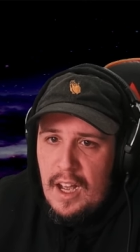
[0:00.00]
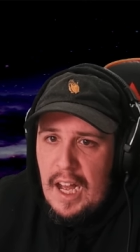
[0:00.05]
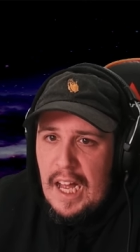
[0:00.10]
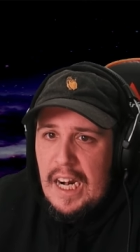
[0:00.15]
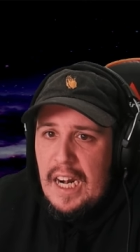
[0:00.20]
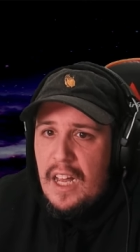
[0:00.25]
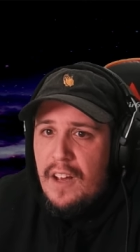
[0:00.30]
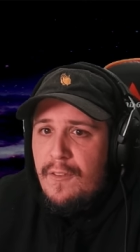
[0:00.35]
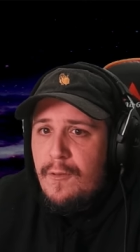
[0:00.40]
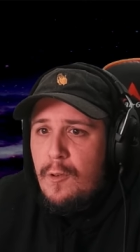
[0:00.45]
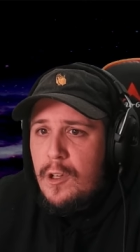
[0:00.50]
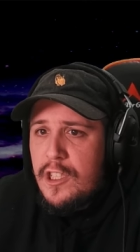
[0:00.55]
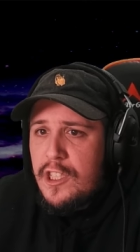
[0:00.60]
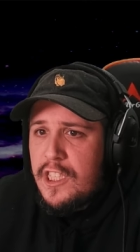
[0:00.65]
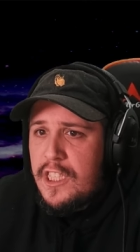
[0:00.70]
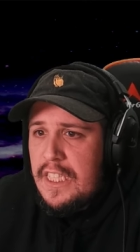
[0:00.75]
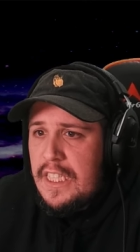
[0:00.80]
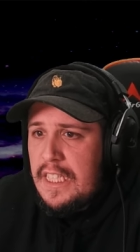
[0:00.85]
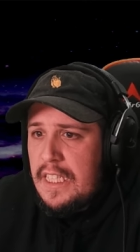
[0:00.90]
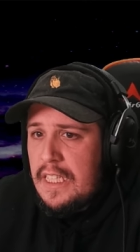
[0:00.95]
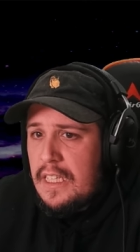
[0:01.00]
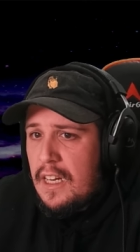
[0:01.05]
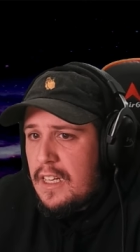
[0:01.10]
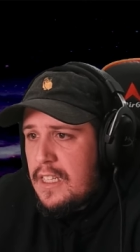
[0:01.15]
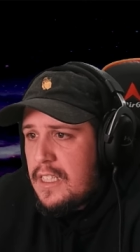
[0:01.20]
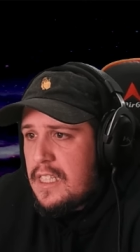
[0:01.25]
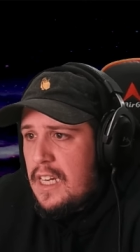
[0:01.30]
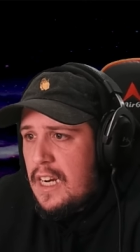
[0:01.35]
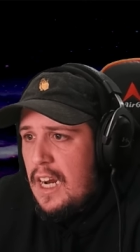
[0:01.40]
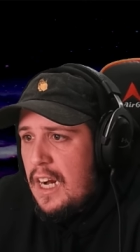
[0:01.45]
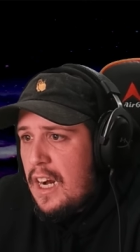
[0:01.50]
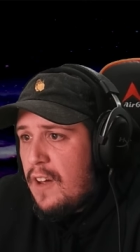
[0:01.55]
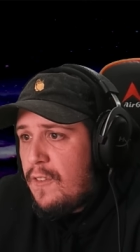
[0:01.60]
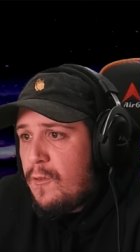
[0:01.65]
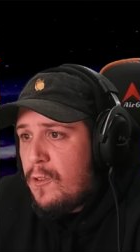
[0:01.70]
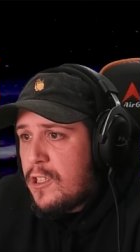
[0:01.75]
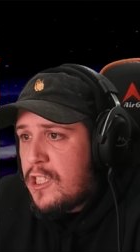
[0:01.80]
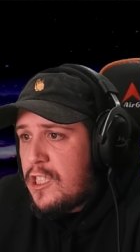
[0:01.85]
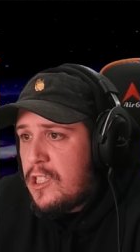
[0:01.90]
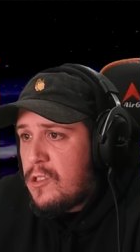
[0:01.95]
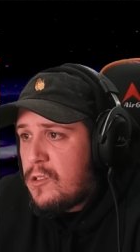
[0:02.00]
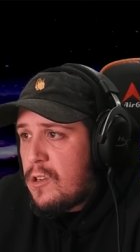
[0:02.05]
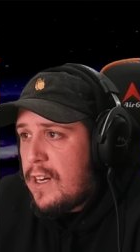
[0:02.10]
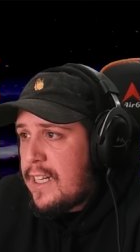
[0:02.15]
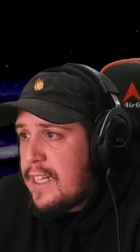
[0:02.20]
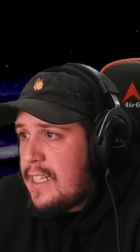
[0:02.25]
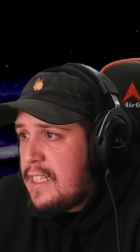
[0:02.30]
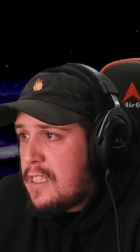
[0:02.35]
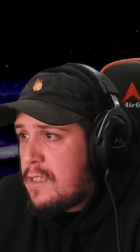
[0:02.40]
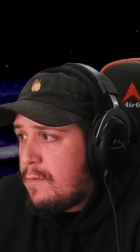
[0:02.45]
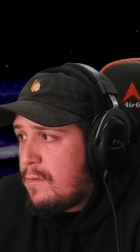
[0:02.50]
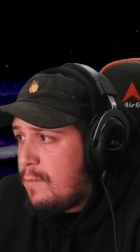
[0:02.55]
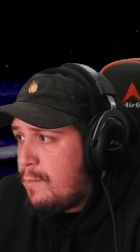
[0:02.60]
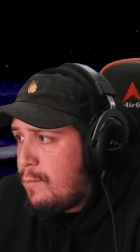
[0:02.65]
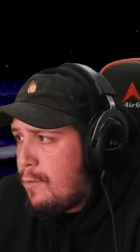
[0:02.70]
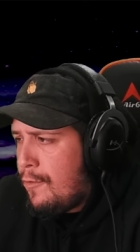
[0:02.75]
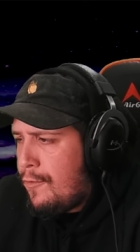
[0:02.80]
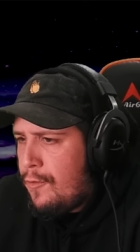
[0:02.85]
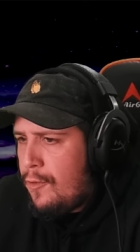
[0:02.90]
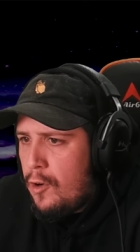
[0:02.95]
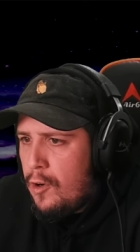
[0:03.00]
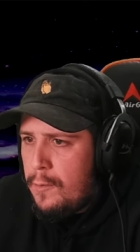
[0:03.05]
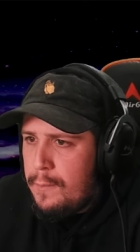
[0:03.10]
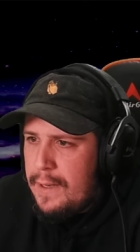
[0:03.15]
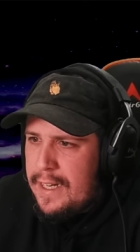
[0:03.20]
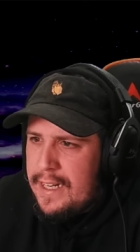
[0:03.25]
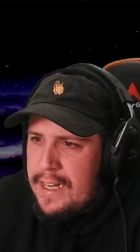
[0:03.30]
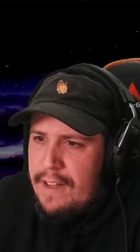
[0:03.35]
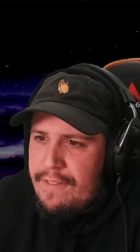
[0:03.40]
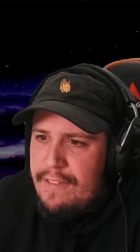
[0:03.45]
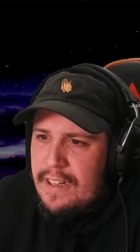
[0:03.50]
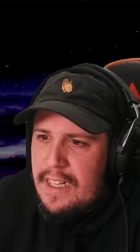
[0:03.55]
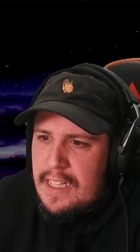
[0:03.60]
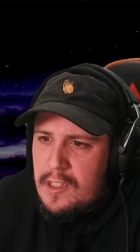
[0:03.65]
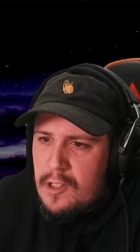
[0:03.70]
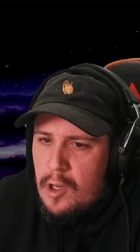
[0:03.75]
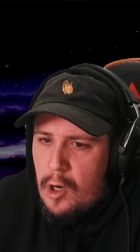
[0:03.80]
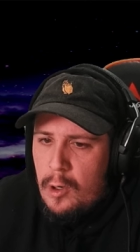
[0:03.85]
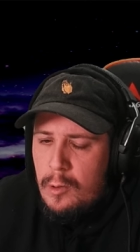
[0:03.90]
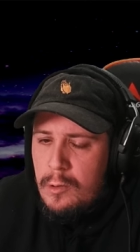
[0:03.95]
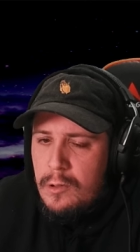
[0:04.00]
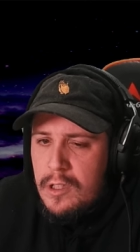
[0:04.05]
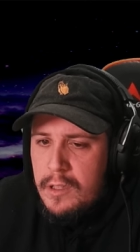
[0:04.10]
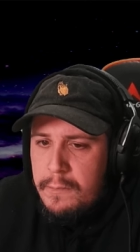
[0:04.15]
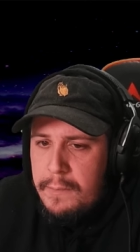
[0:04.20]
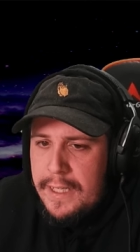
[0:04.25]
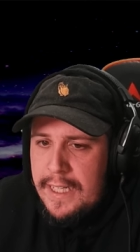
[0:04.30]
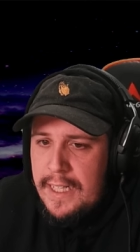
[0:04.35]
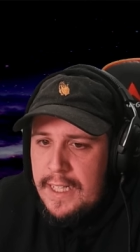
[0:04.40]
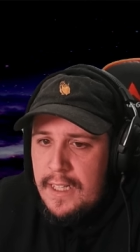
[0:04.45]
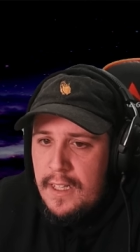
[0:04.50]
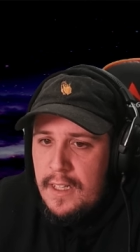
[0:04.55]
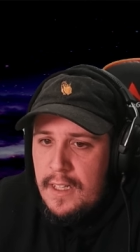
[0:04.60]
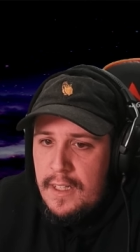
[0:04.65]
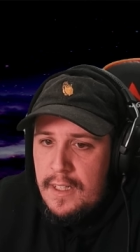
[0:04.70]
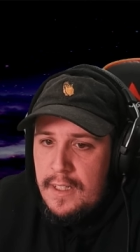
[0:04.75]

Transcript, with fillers: I love watching, like I said, I love watching Stray Kids perform. It never gets old to me.